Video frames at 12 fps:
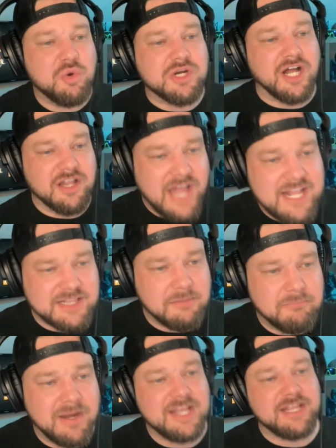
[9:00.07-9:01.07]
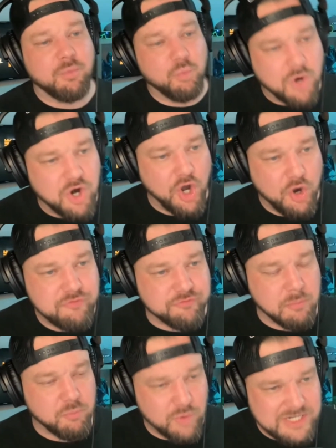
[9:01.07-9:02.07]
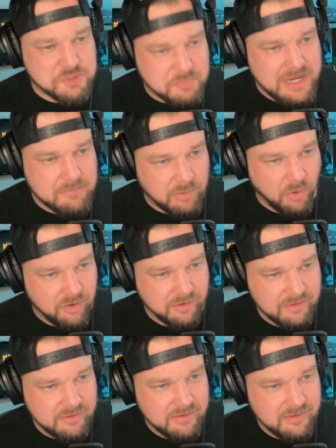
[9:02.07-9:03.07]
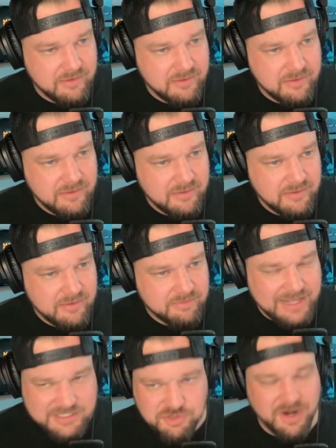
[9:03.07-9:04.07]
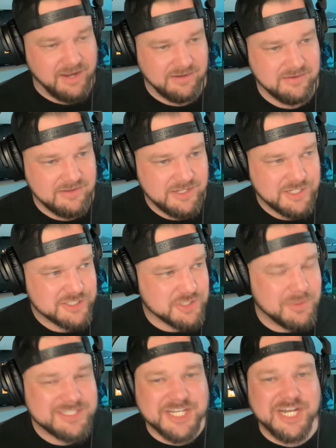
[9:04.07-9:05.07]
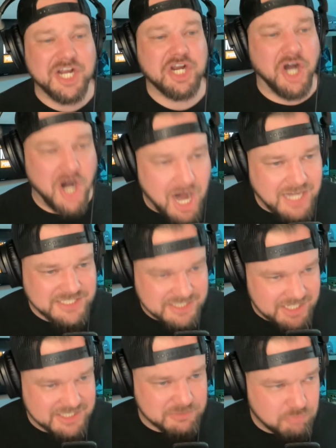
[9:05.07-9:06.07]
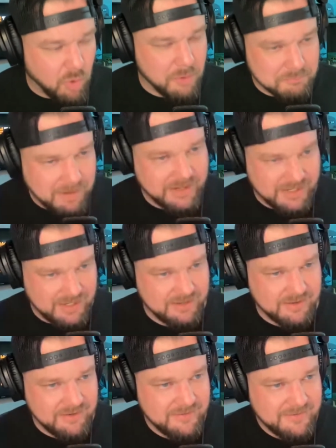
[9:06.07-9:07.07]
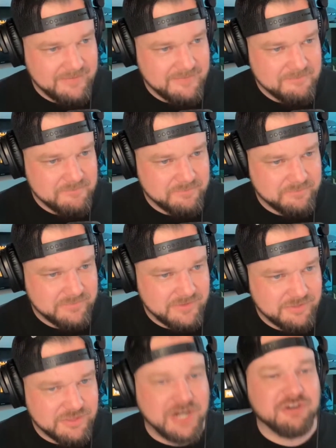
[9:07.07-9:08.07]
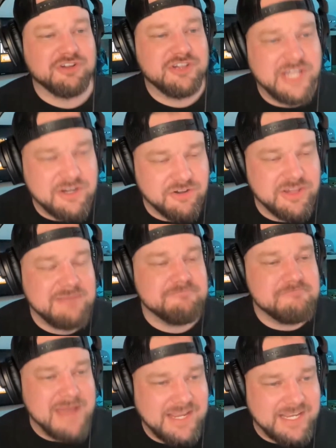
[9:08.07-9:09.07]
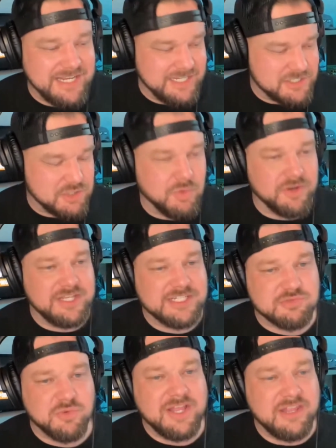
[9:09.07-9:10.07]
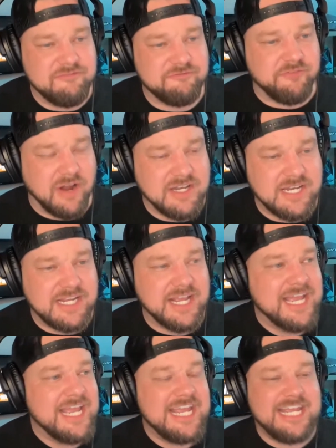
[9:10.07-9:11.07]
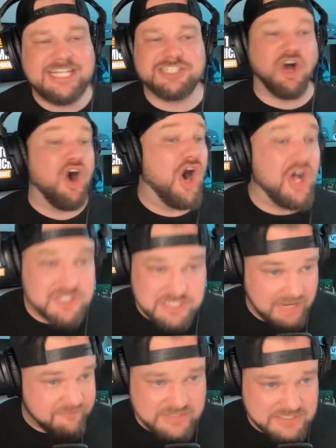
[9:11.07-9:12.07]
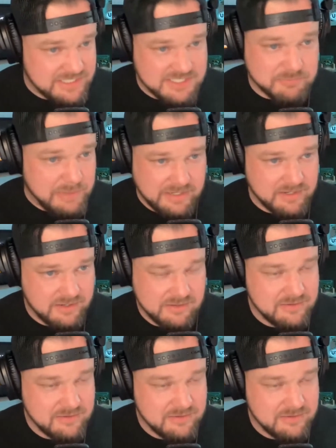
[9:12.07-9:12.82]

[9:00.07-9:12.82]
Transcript: collect the money that we're owed from rich people. That's right. So it's going to cost us more money. They're literally making it to where the Israeli funding is all deficit spending,